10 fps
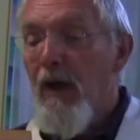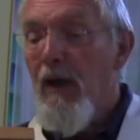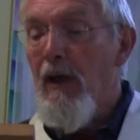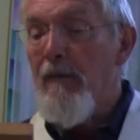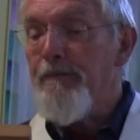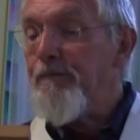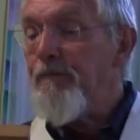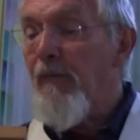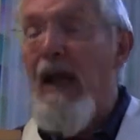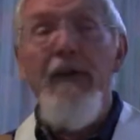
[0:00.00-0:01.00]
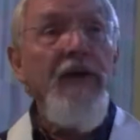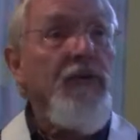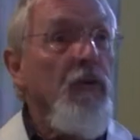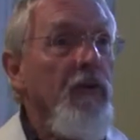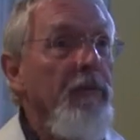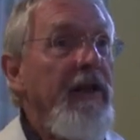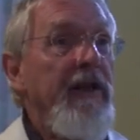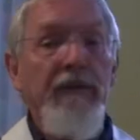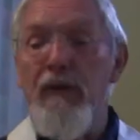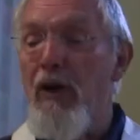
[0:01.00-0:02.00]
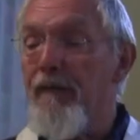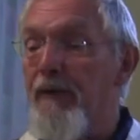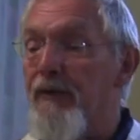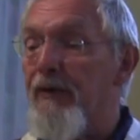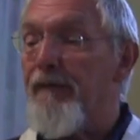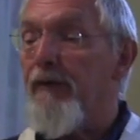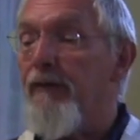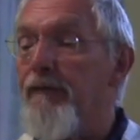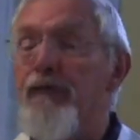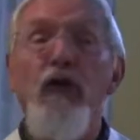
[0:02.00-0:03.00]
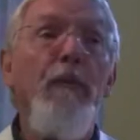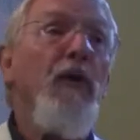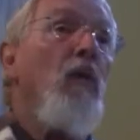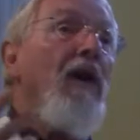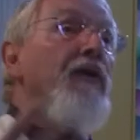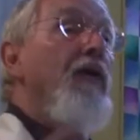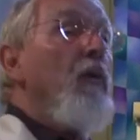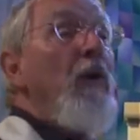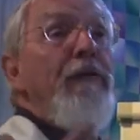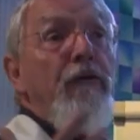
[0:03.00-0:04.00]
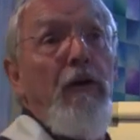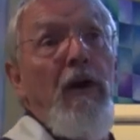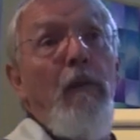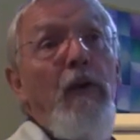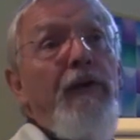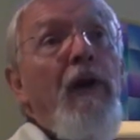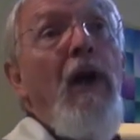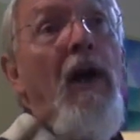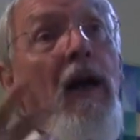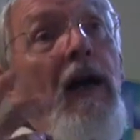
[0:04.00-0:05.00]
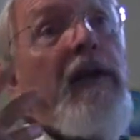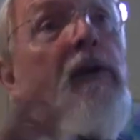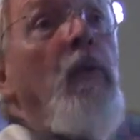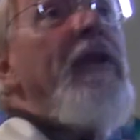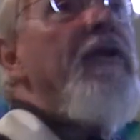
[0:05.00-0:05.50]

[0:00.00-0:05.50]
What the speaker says: How they saw the meaning of life was different from the ones that we've grown up with and that we